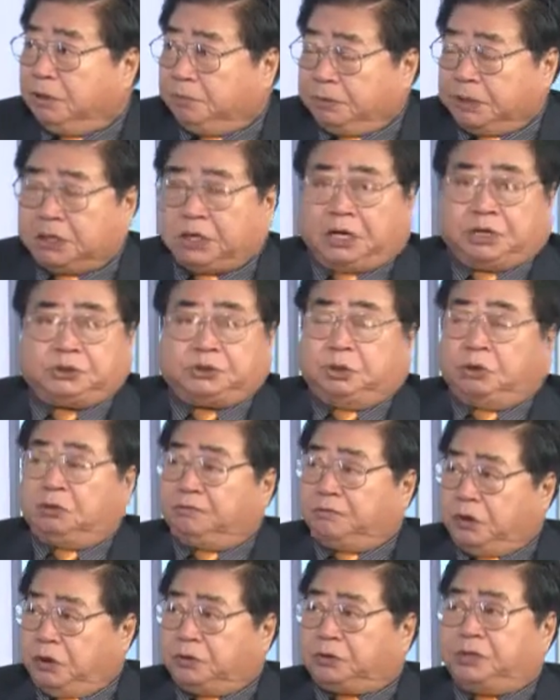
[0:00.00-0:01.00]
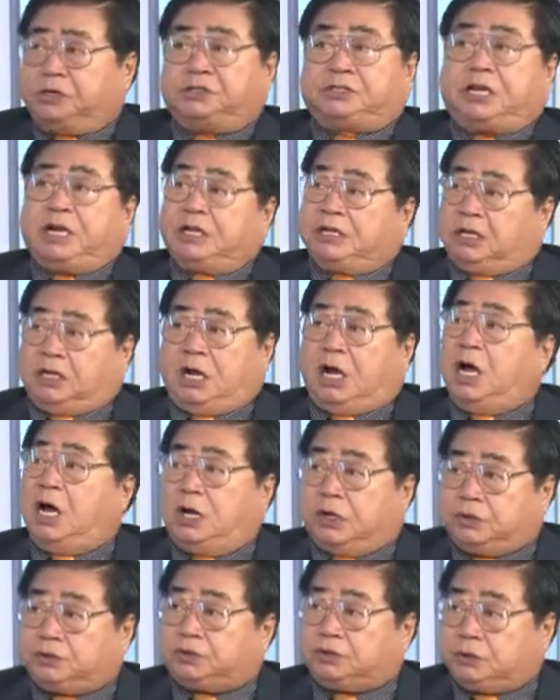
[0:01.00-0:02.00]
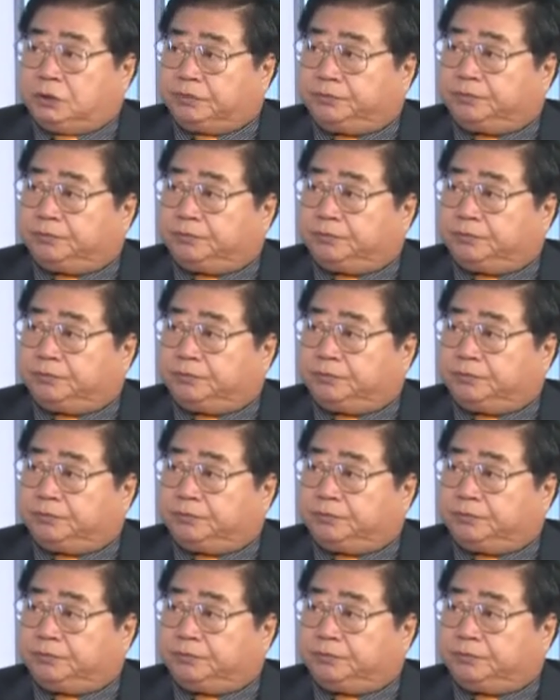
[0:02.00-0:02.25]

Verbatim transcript: because your voters get lost.